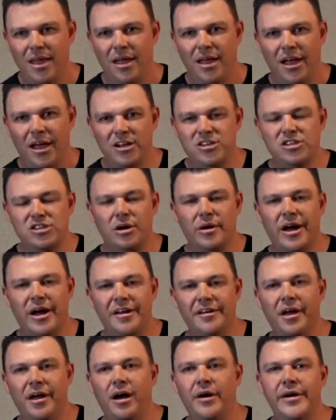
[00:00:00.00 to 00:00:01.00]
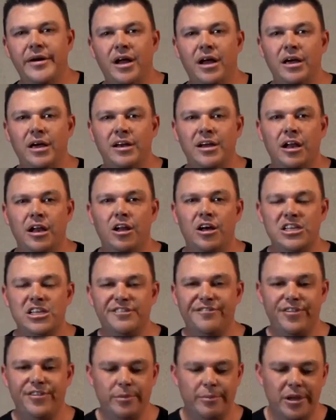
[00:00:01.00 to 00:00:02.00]
And so right now, in our last
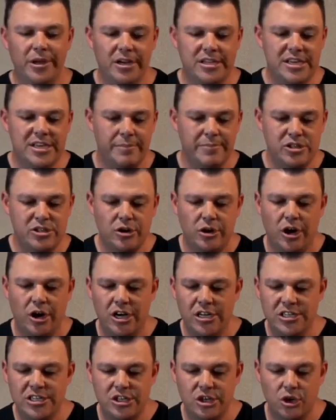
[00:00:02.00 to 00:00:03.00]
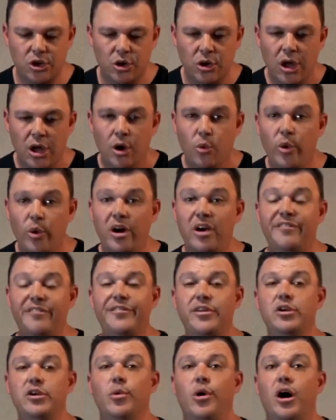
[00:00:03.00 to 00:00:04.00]
few minutes, I'm just going to ask you, wherever
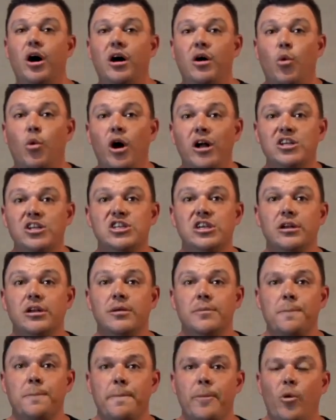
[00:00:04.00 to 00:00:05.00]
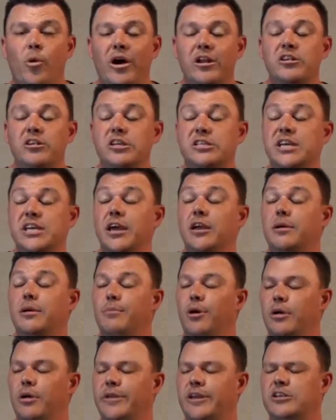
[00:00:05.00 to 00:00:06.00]
you are watching, why don't you take a
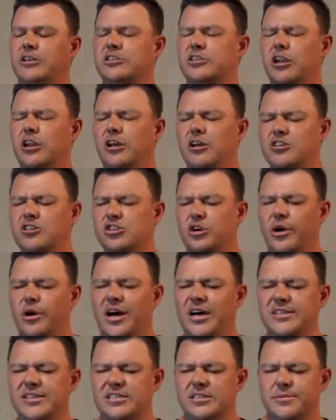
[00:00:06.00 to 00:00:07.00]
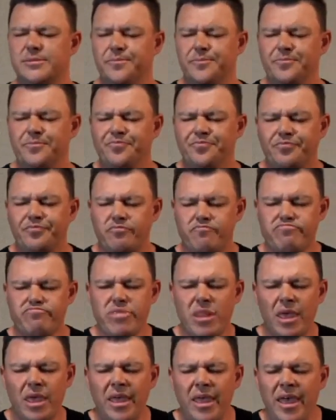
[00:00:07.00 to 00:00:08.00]
moment and just close your eyes.
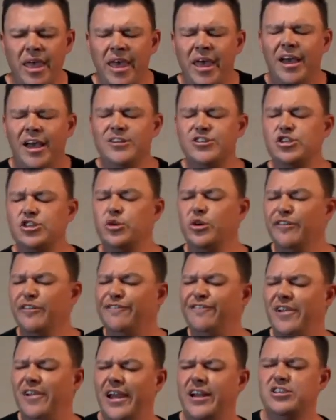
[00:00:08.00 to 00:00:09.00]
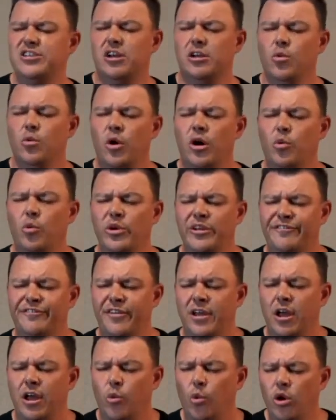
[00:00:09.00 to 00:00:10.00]
As you reflect on what we
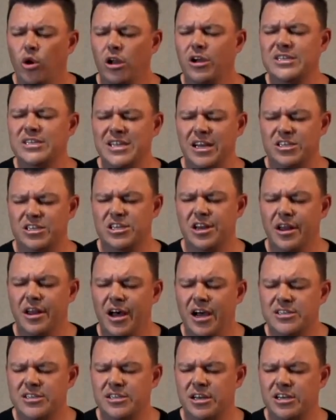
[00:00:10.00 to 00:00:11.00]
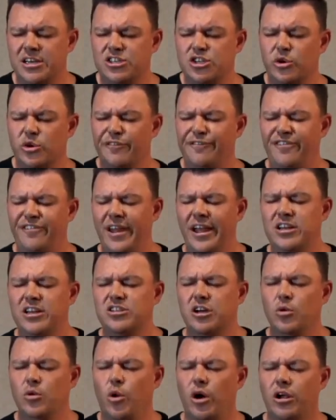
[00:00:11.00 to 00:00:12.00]
looked at tonight, and as you reflect
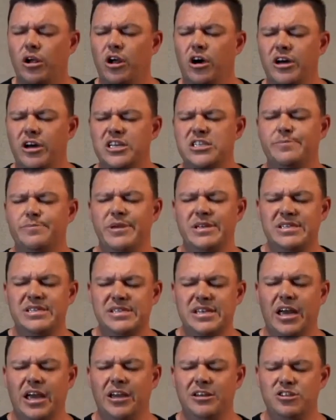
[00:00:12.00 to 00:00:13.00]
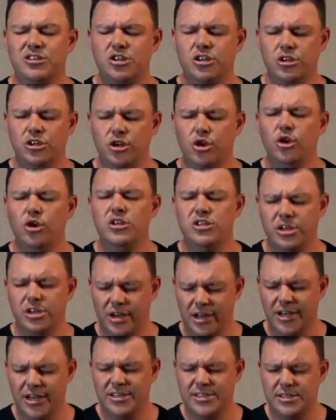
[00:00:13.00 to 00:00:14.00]
on what God has been saying to you
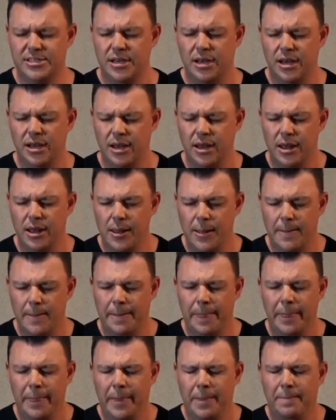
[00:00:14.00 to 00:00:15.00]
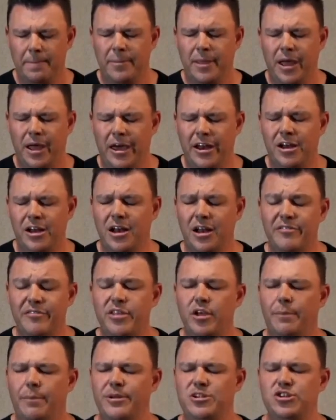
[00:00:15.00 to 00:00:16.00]
tonight, and I'd love the
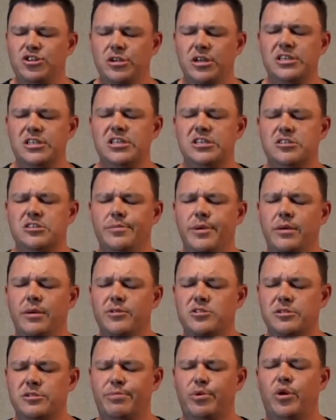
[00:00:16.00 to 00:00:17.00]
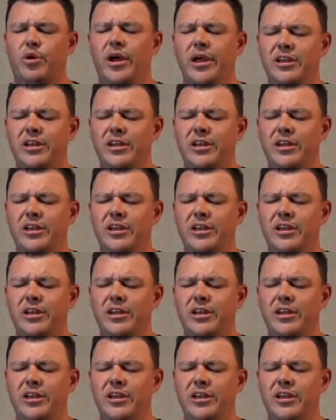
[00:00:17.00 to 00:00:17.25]
opportunity to be able to pray